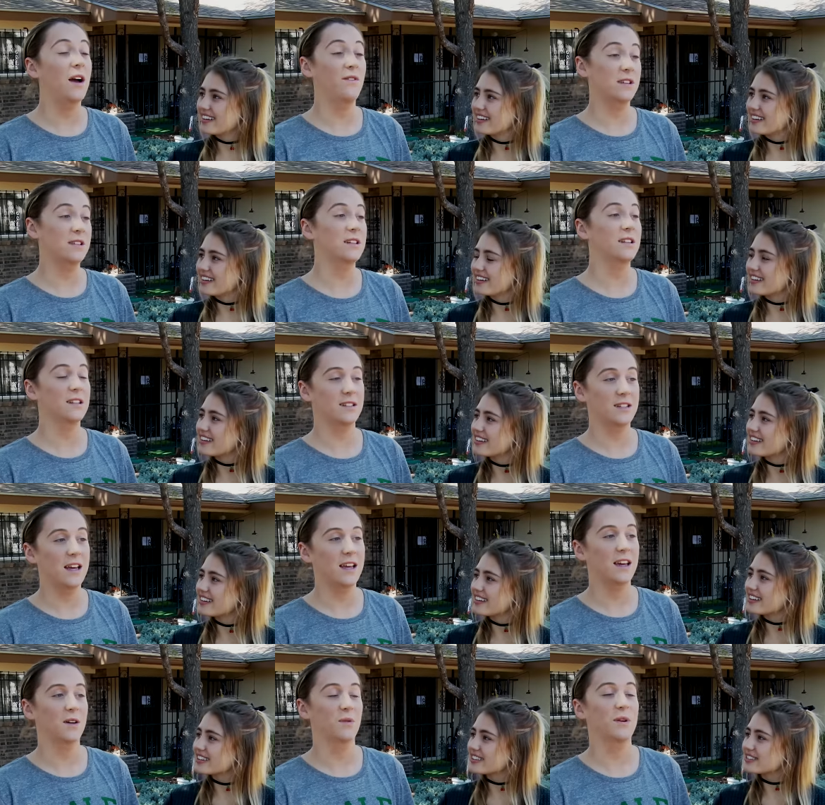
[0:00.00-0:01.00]
Speaker 1: I visited a
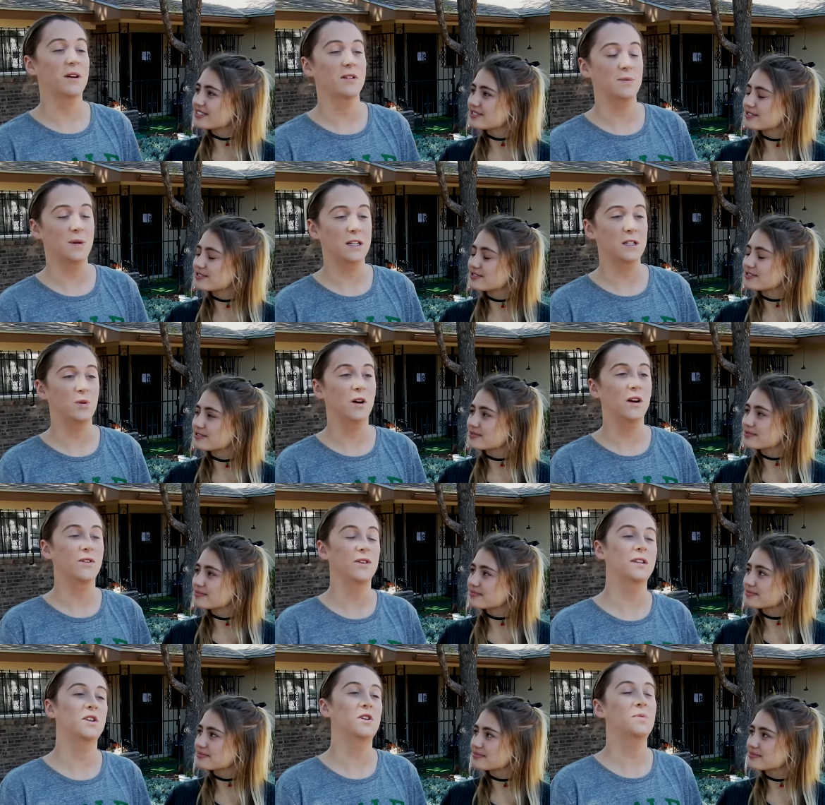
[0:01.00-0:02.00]
psychic when I was about
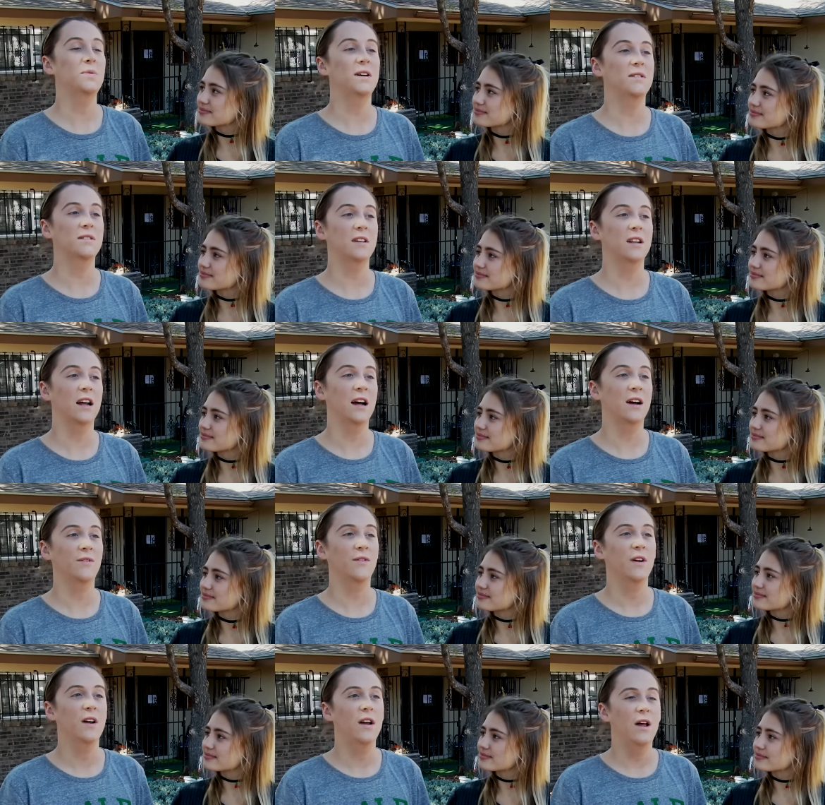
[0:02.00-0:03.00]
12. He told me I was gonna
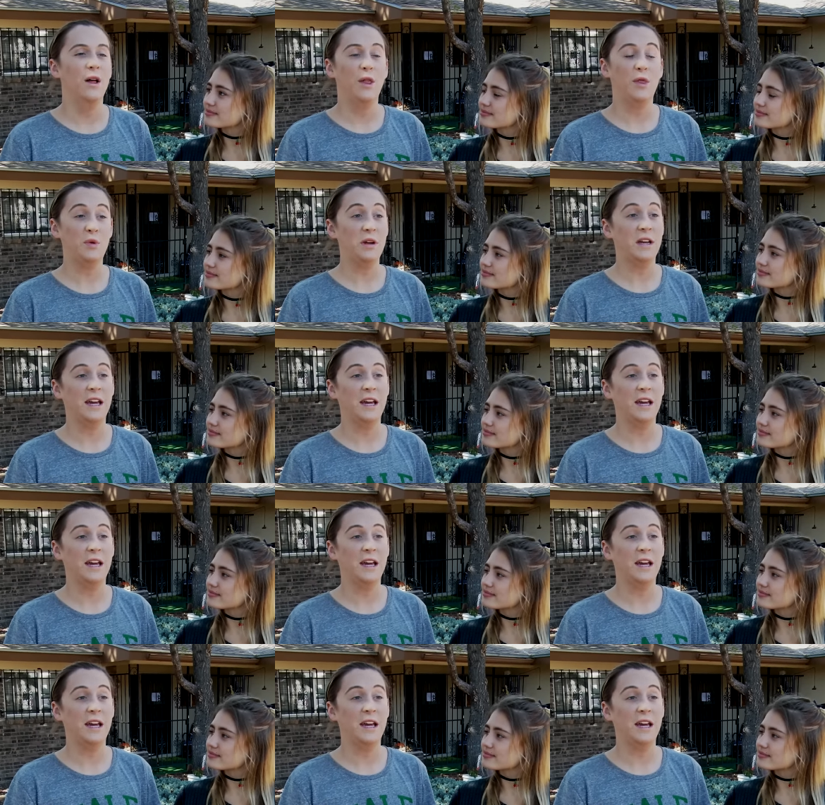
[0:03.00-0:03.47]
have 3